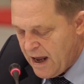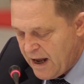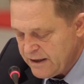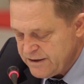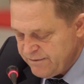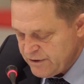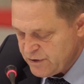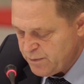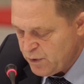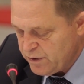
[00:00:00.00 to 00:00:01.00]
Actively
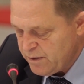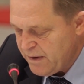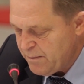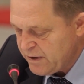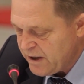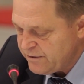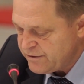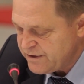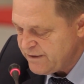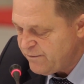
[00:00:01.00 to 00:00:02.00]
support the member
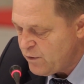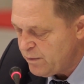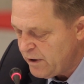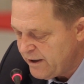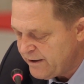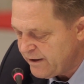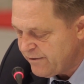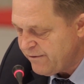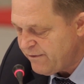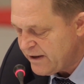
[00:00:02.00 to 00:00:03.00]
countries in formulating
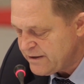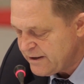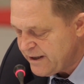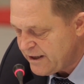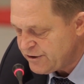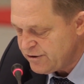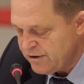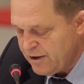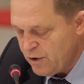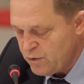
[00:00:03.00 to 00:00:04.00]
and revising
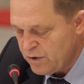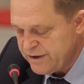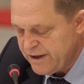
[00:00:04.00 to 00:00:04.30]
national and local